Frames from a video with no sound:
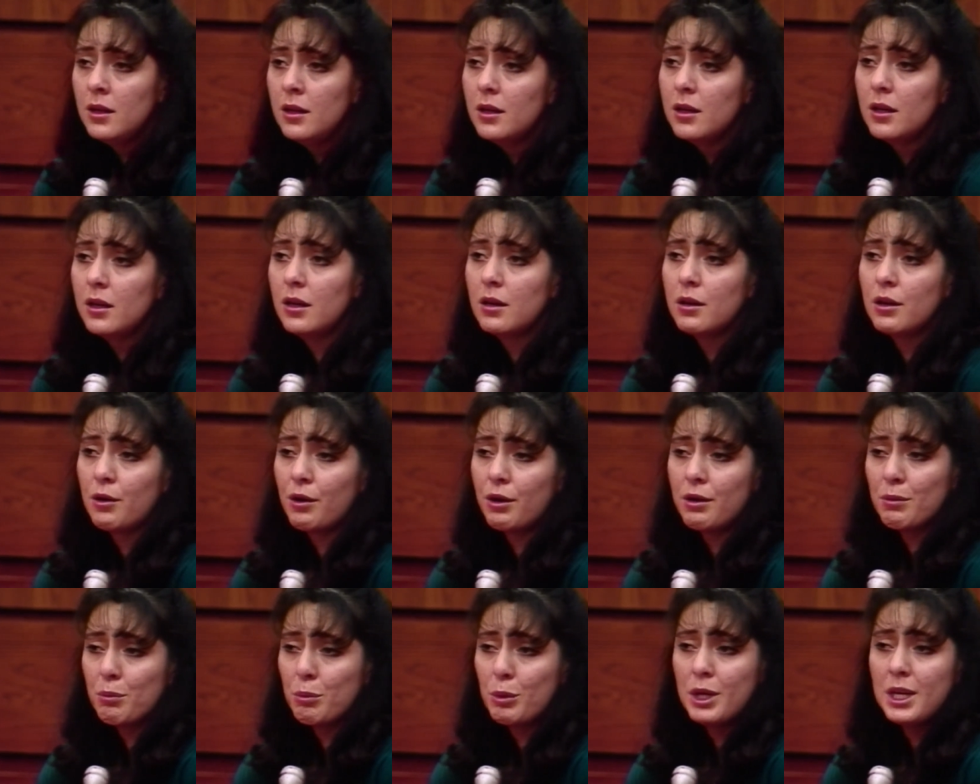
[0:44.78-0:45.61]
He Were
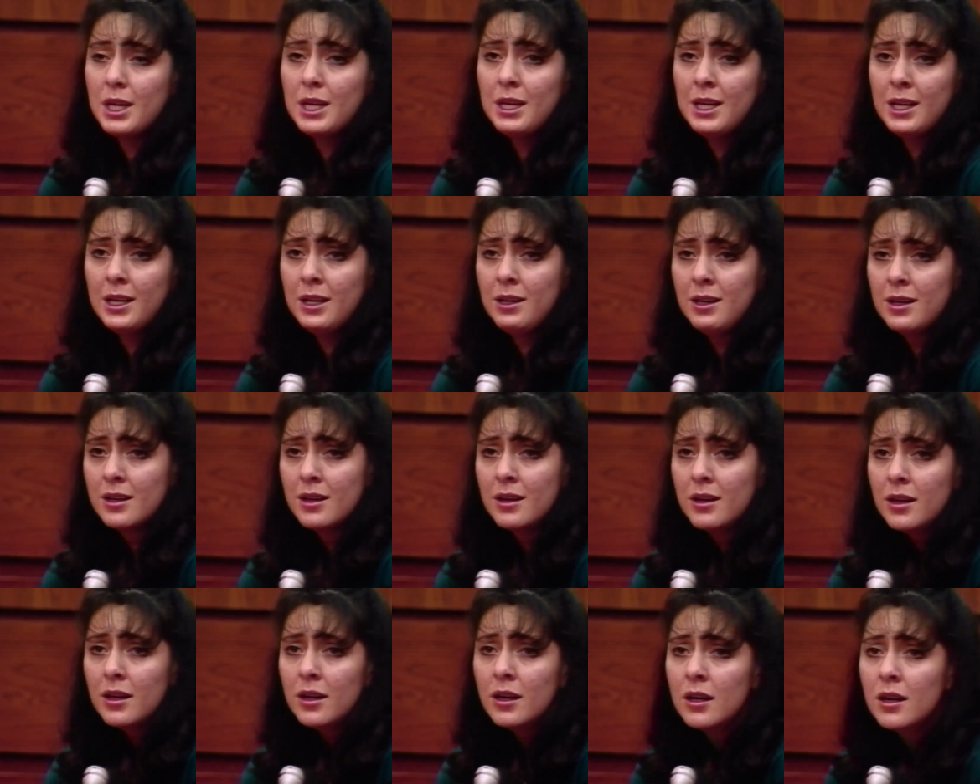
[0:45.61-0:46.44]
you afraid of him
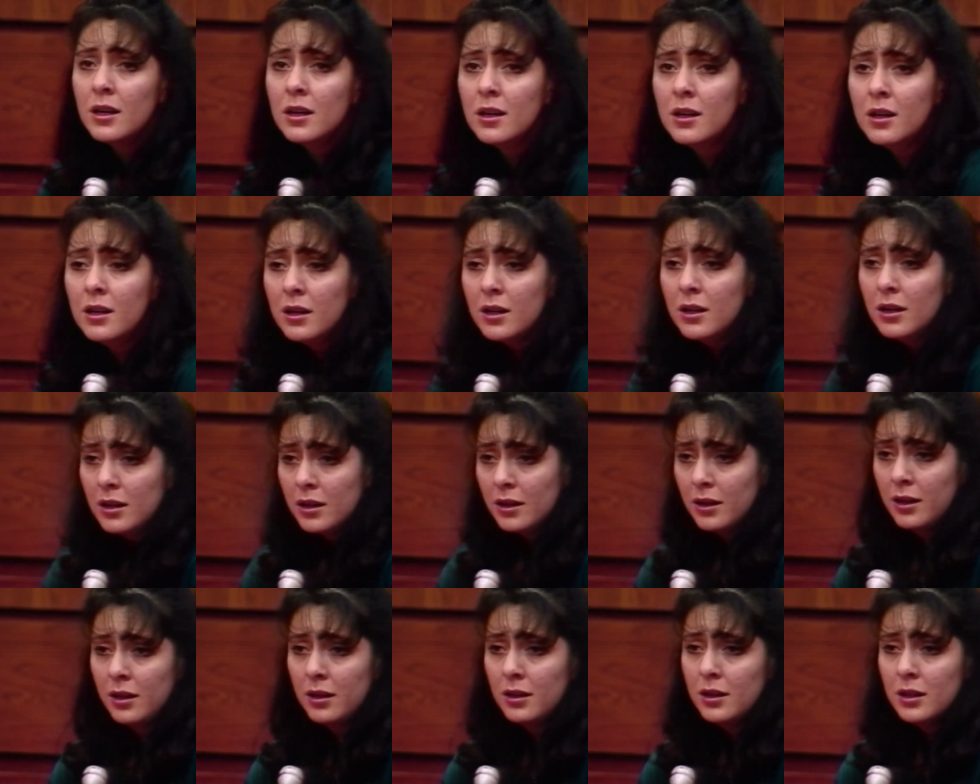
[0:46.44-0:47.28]
then?
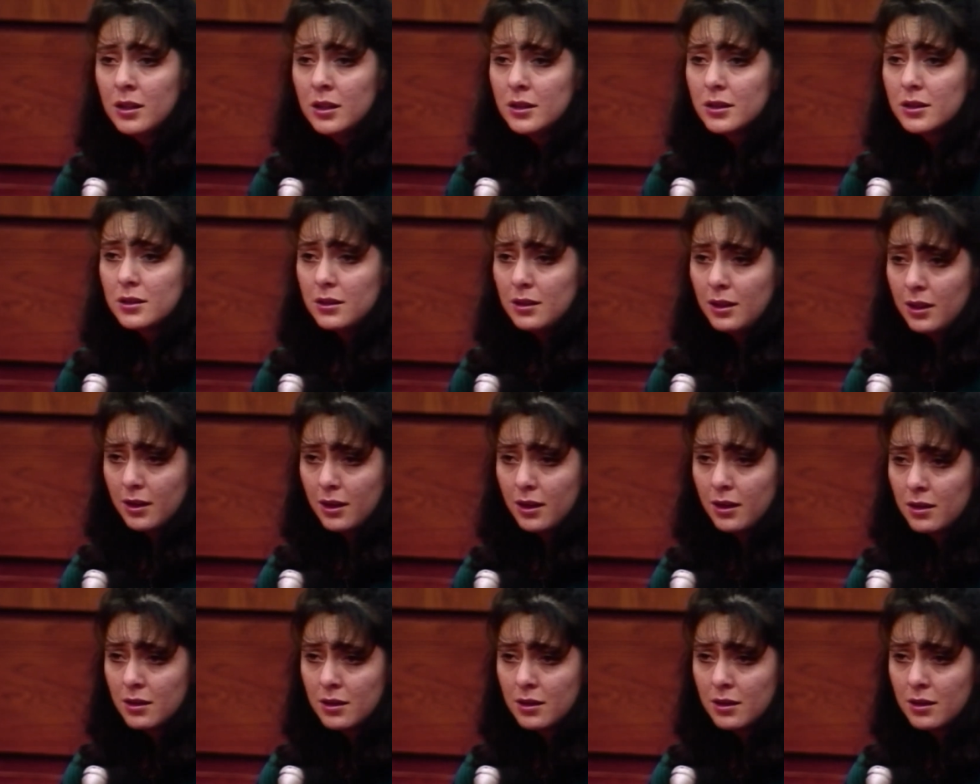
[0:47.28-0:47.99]
Yeah.